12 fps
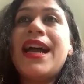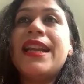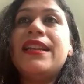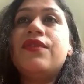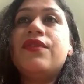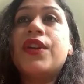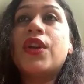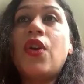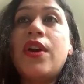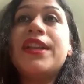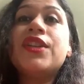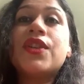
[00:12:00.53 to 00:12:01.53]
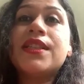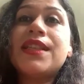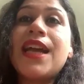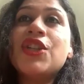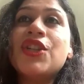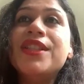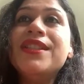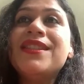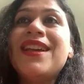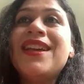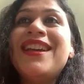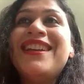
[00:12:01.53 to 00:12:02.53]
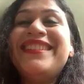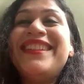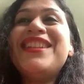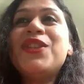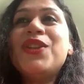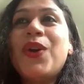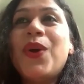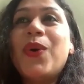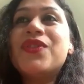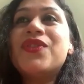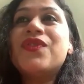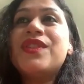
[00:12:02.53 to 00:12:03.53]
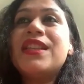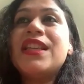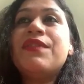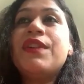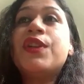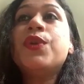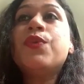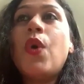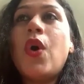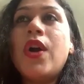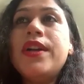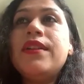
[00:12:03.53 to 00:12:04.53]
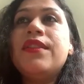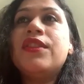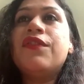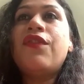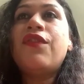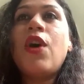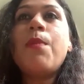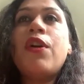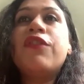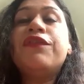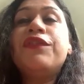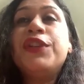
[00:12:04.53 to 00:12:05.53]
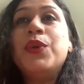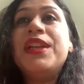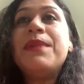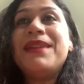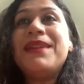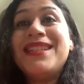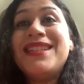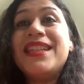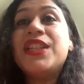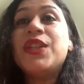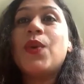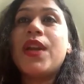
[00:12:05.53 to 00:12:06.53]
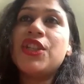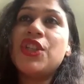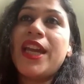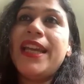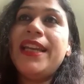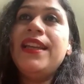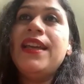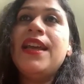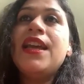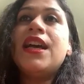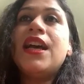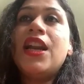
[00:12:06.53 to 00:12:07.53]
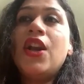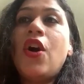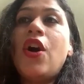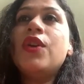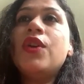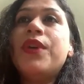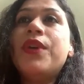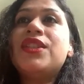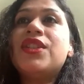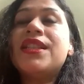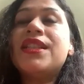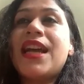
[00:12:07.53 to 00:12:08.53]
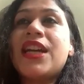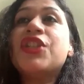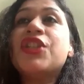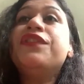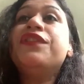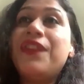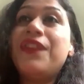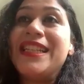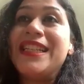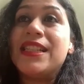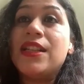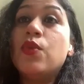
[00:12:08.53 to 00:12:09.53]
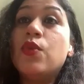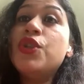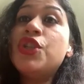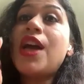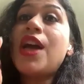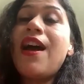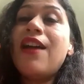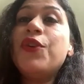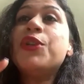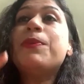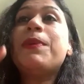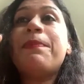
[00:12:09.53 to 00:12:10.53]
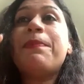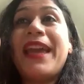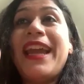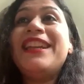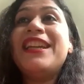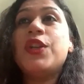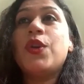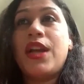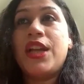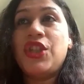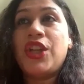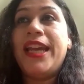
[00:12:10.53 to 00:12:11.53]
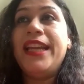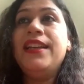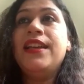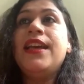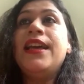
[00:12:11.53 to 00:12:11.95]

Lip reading: and recording transactions, these nodes receive a reward in the form of newly minted Yonachain, along with transaction fees, which are going to be paid in Yonachain,